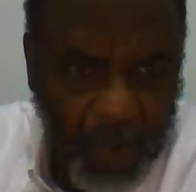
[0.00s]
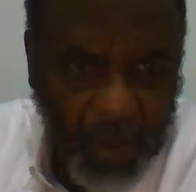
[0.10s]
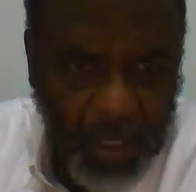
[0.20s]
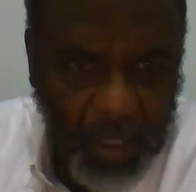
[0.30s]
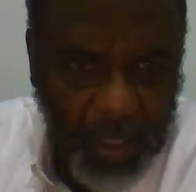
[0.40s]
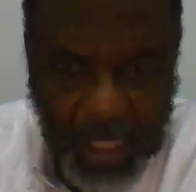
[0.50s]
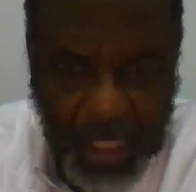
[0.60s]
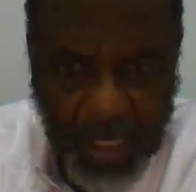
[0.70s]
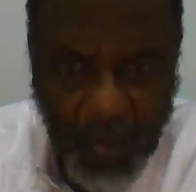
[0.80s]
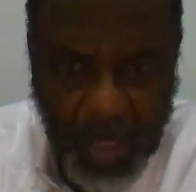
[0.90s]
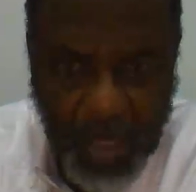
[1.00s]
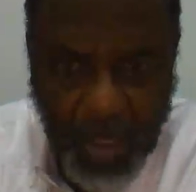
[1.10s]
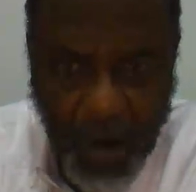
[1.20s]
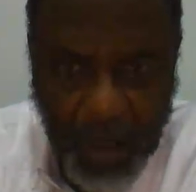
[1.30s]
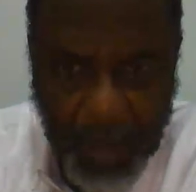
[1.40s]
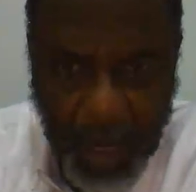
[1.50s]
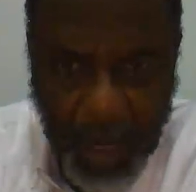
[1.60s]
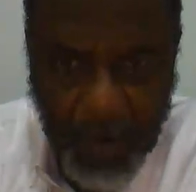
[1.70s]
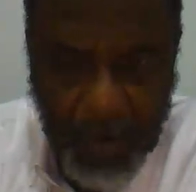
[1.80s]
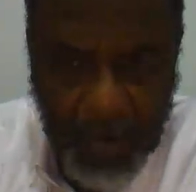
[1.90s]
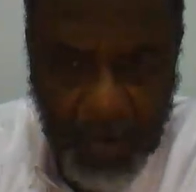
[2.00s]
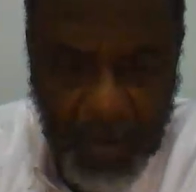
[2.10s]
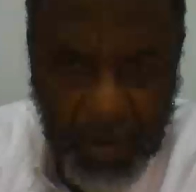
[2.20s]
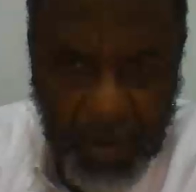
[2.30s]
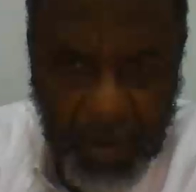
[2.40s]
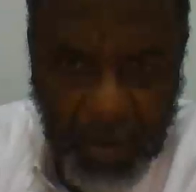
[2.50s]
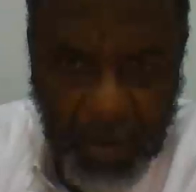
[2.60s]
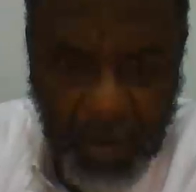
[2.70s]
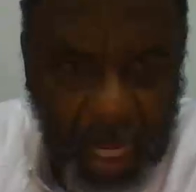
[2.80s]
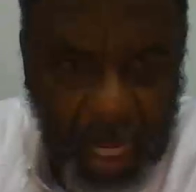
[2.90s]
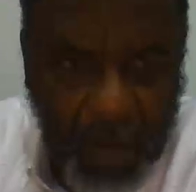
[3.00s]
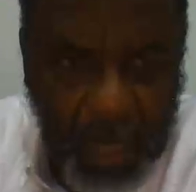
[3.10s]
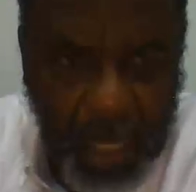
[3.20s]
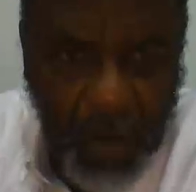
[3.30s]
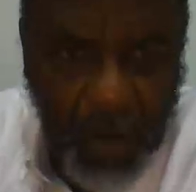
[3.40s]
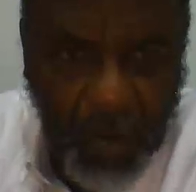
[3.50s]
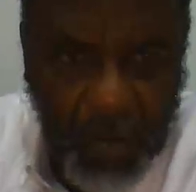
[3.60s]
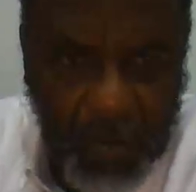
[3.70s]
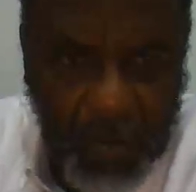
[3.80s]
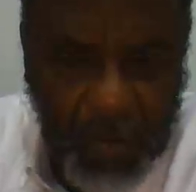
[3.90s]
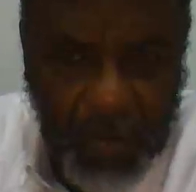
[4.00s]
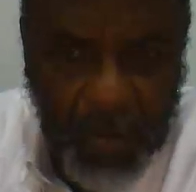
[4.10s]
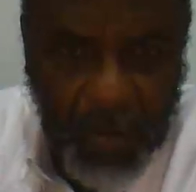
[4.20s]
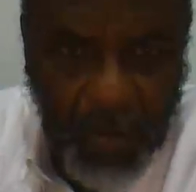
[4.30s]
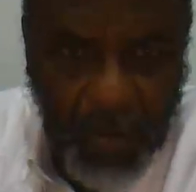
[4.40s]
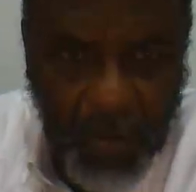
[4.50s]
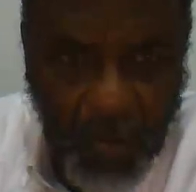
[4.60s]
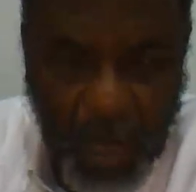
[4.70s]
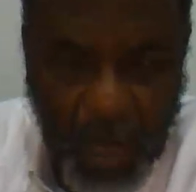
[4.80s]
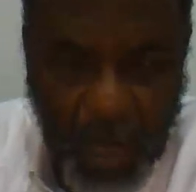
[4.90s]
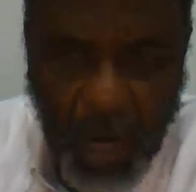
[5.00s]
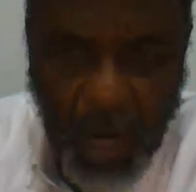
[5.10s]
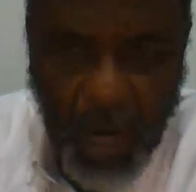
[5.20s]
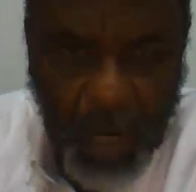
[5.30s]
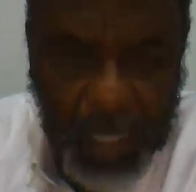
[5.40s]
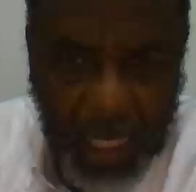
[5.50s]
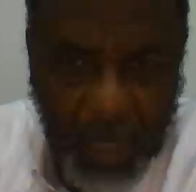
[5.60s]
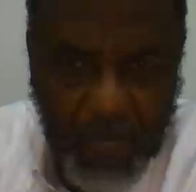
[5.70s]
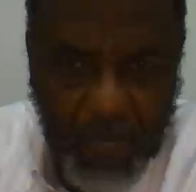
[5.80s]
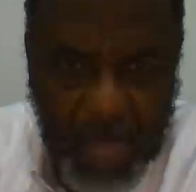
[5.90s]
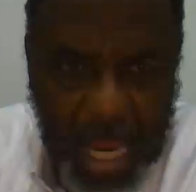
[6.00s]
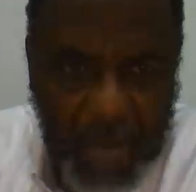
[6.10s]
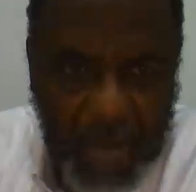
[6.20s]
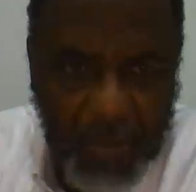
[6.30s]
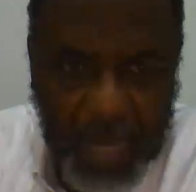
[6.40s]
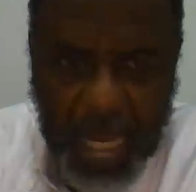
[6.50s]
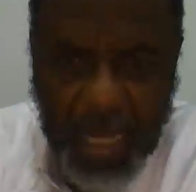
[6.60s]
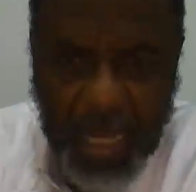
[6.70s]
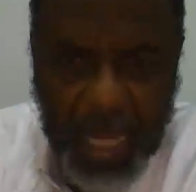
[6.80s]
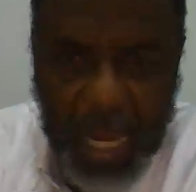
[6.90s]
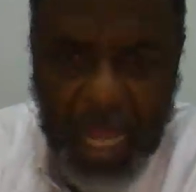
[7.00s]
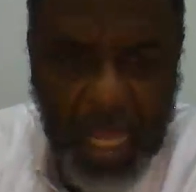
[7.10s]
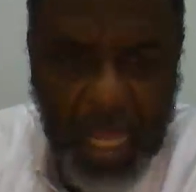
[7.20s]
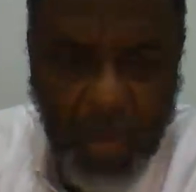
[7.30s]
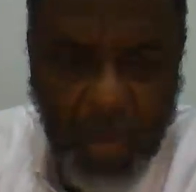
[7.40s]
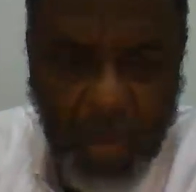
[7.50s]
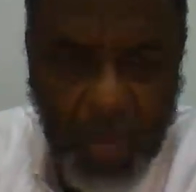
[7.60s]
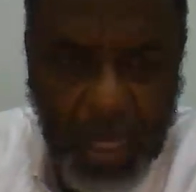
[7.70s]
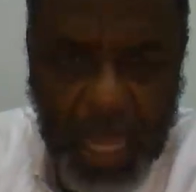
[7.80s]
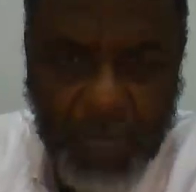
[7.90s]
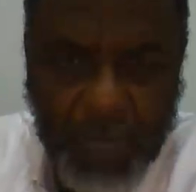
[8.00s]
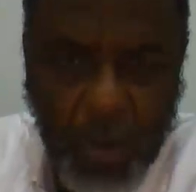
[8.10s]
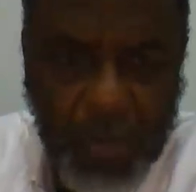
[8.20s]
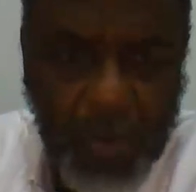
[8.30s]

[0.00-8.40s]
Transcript: of the flesh here that we are talking about. Unequally yoked. We don't want to be like that. Men with men, that ain't equally yoked. Man's supposed to be with a